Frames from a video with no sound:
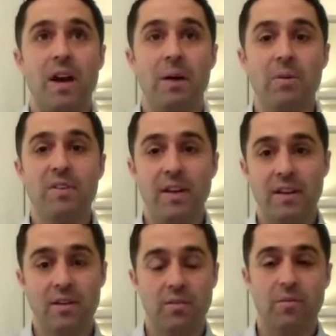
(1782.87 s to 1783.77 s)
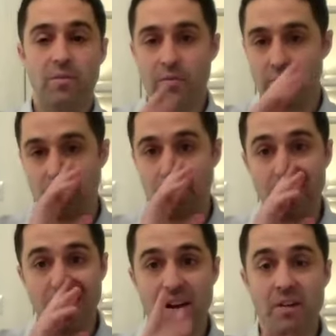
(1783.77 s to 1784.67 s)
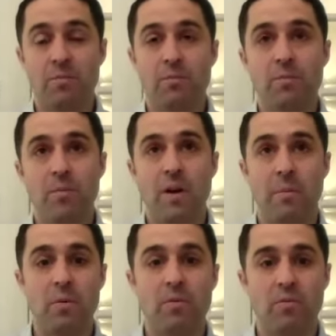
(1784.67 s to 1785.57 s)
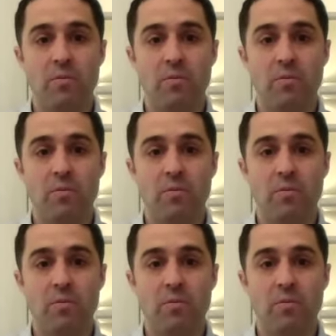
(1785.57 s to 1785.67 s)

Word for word: I would say that about